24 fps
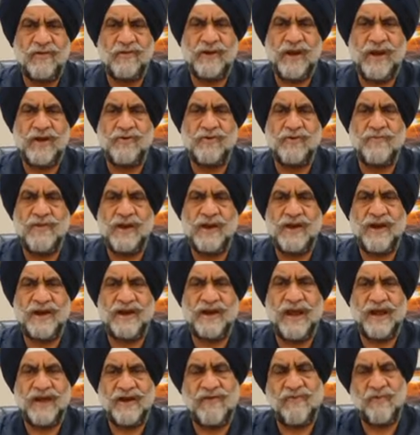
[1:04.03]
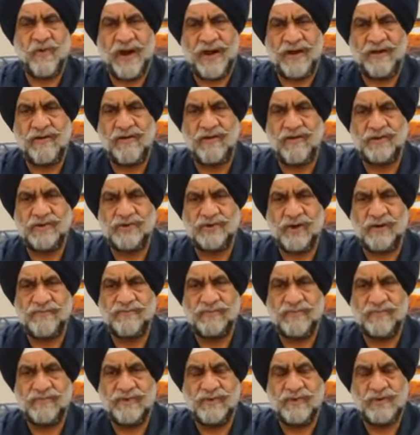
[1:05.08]
you're looking to make a career in white collar
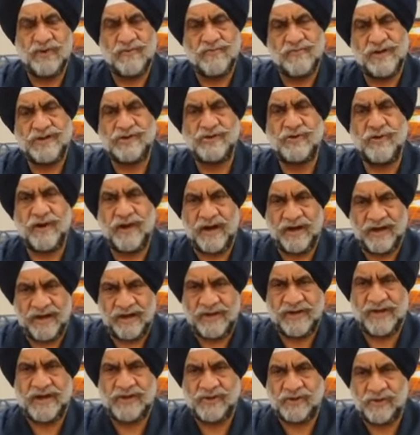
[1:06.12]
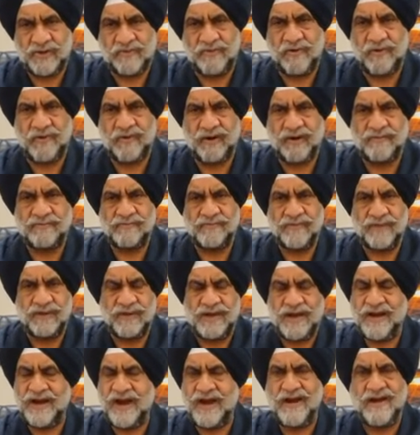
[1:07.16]
job, you must do an undergraduate program
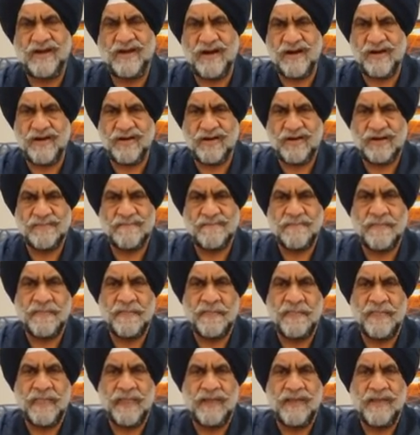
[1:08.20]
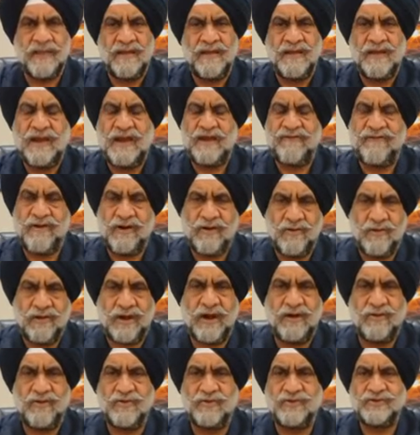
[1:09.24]
in any country. If you're
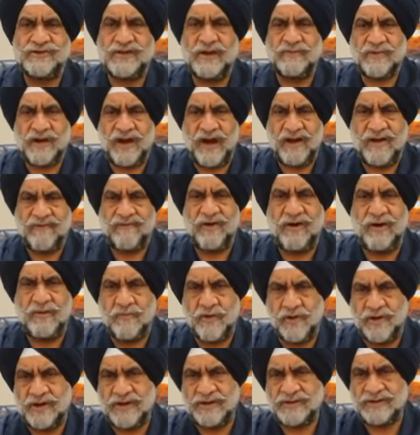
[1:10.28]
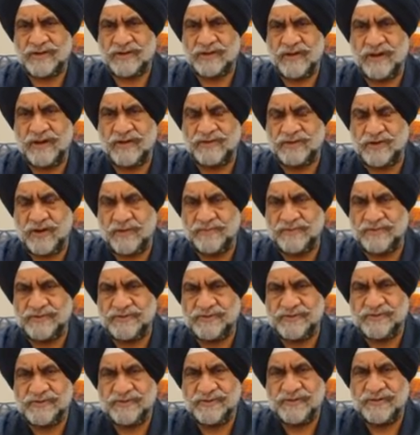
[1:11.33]
looking to do some kind of a laborious
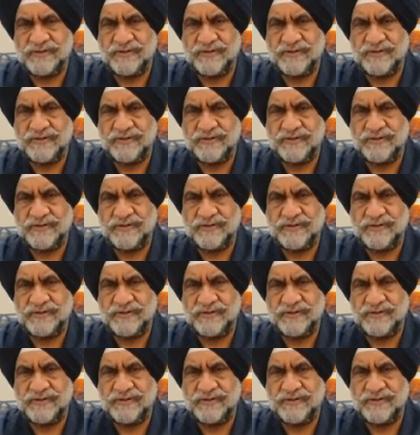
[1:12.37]
jobs